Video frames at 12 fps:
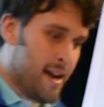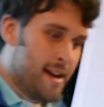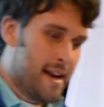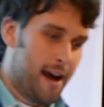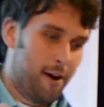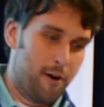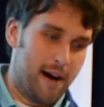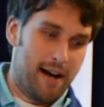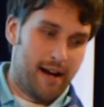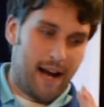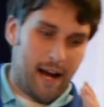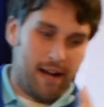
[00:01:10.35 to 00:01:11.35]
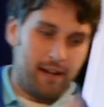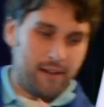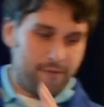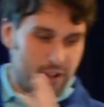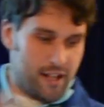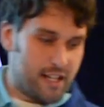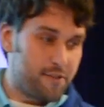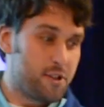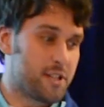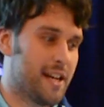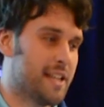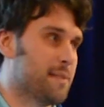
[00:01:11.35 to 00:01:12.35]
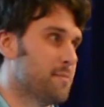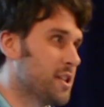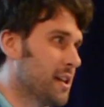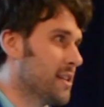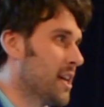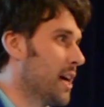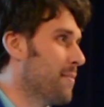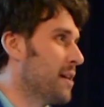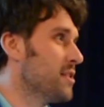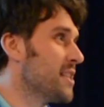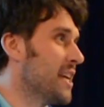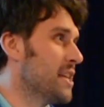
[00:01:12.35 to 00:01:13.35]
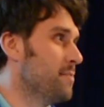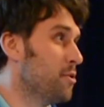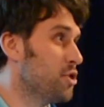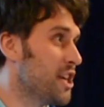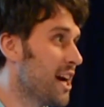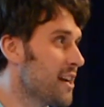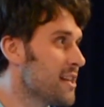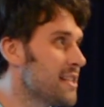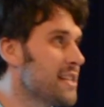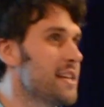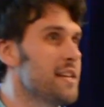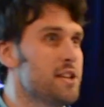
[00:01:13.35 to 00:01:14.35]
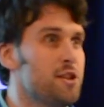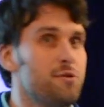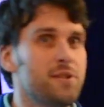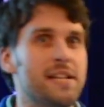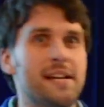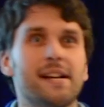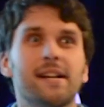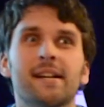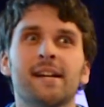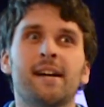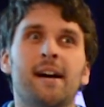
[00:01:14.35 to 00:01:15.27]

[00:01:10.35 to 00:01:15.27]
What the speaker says: Now, for the next few slides, I'm just going to talk about seismogeodesy using